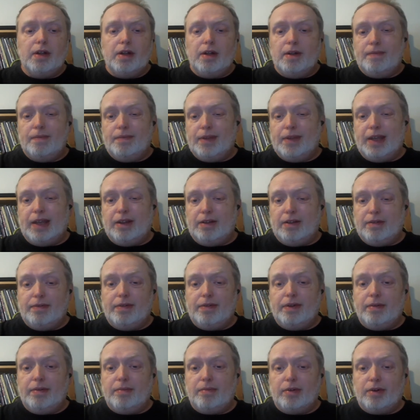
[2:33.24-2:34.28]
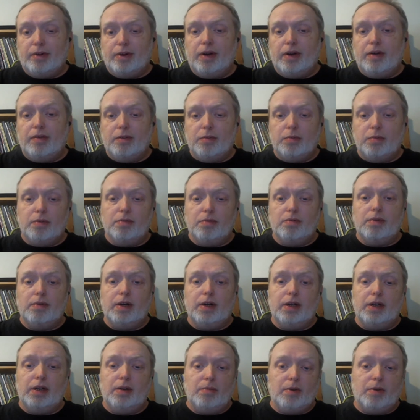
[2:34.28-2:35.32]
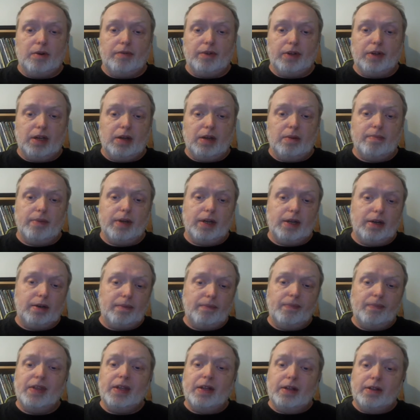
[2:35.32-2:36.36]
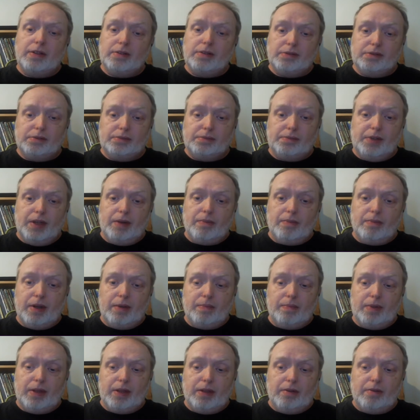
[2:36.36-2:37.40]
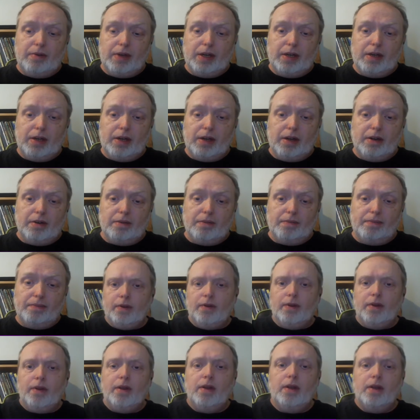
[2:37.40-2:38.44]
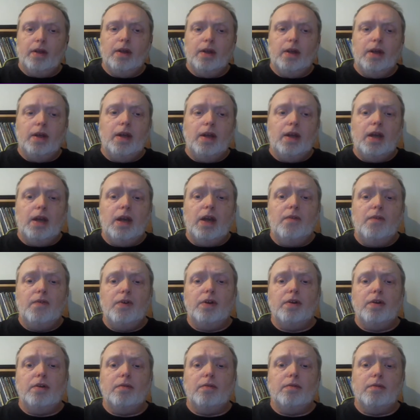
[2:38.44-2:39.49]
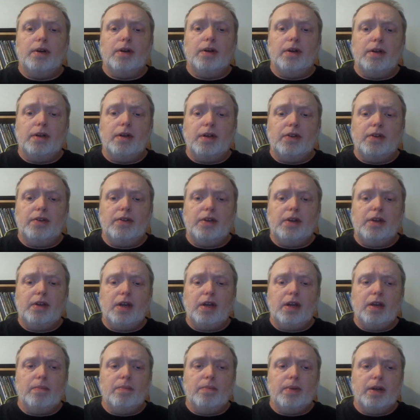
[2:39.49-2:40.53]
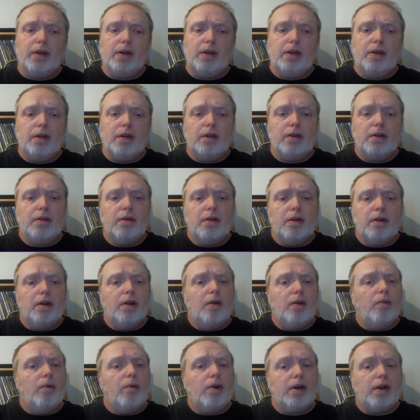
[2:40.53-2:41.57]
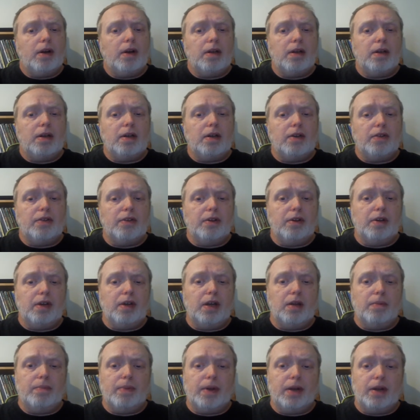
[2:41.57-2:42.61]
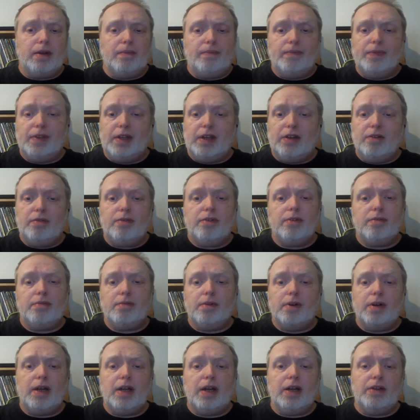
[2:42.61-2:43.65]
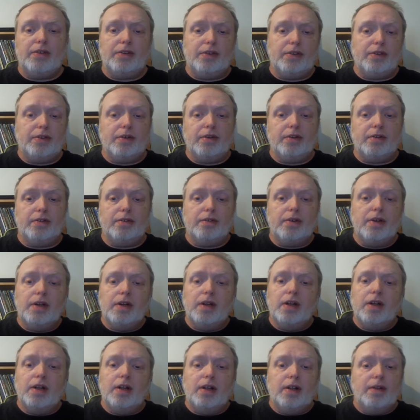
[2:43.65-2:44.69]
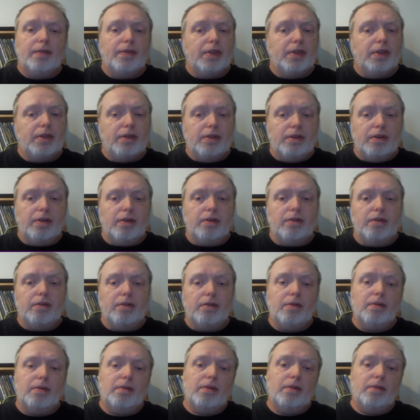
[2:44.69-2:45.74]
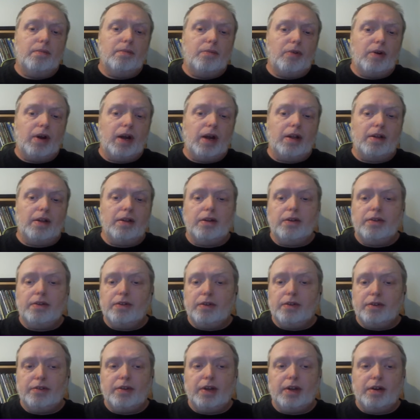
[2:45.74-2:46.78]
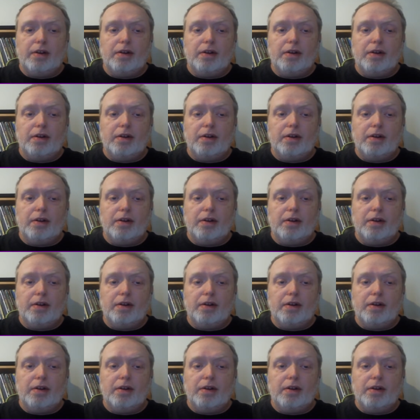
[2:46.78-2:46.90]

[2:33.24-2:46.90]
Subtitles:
and you feel more comfortable running a Marvel campaign, that might be the way to go. If you're going to run a DC campaign, what kind of DC campaign? Each one has its own tone, moralities, etc.